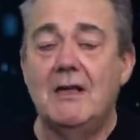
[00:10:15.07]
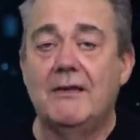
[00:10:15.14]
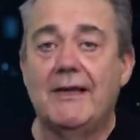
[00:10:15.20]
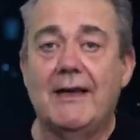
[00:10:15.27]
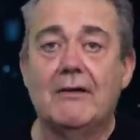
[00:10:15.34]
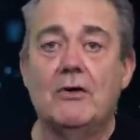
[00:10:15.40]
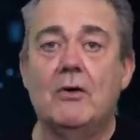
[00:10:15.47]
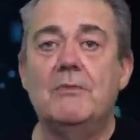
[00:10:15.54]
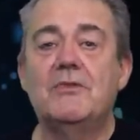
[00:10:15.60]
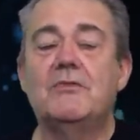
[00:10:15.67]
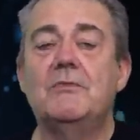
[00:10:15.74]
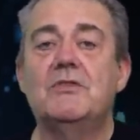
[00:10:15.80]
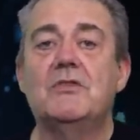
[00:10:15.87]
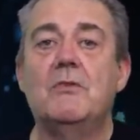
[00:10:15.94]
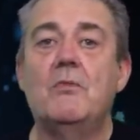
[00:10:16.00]
that comes
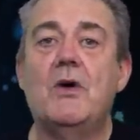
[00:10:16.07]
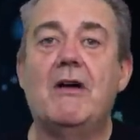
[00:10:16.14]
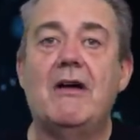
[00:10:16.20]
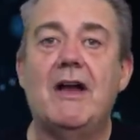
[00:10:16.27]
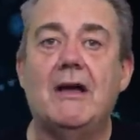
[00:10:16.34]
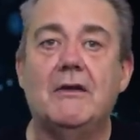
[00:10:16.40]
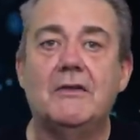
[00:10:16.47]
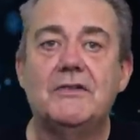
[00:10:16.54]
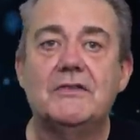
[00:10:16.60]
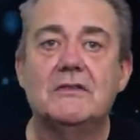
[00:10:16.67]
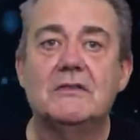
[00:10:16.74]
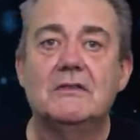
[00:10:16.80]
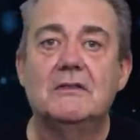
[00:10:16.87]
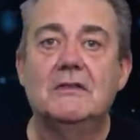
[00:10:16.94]
from somewhere else,